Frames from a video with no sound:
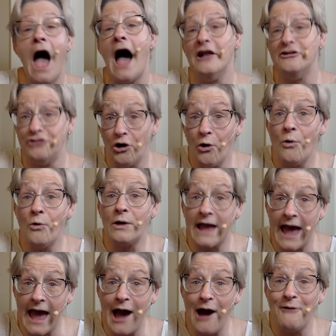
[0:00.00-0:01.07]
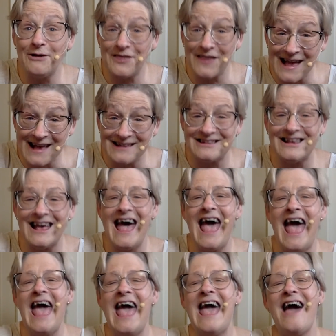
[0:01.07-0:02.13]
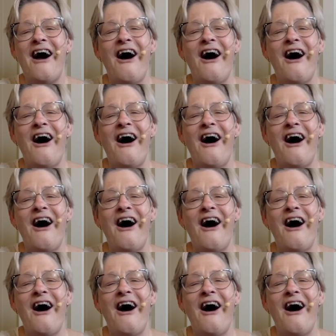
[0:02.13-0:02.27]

I don't care what they say,